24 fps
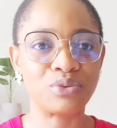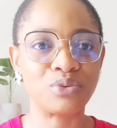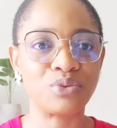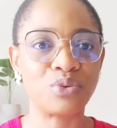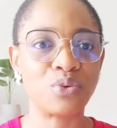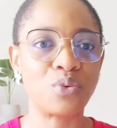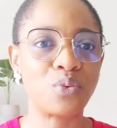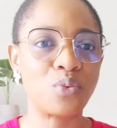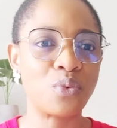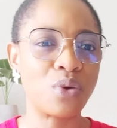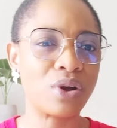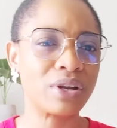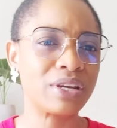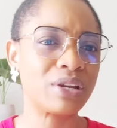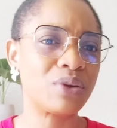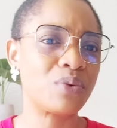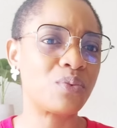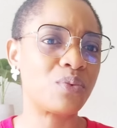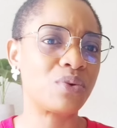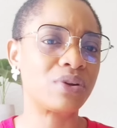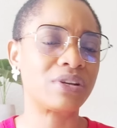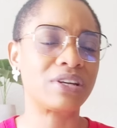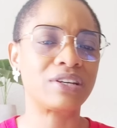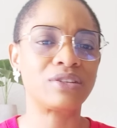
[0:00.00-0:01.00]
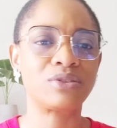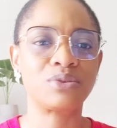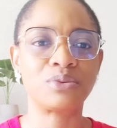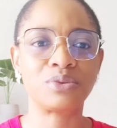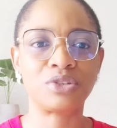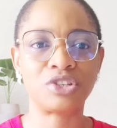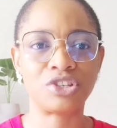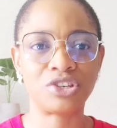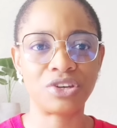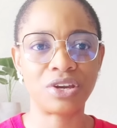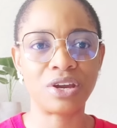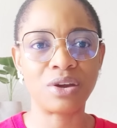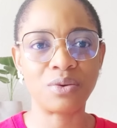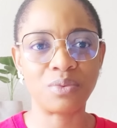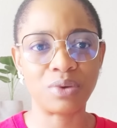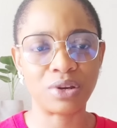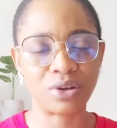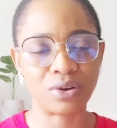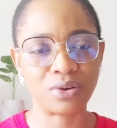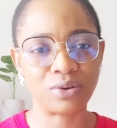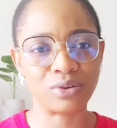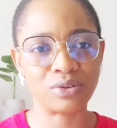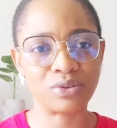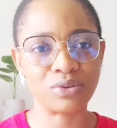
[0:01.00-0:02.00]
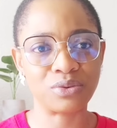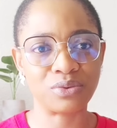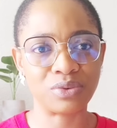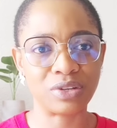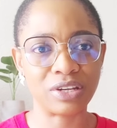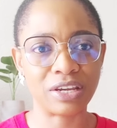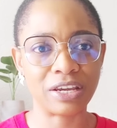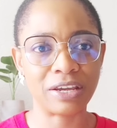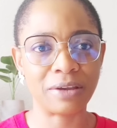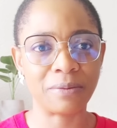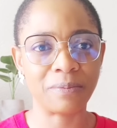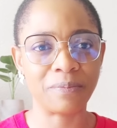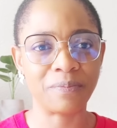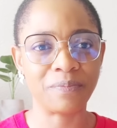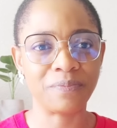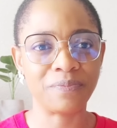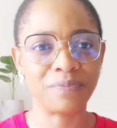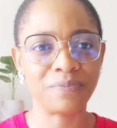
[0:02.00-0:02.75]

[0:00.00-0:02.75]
to know what He wanted us to share with us today,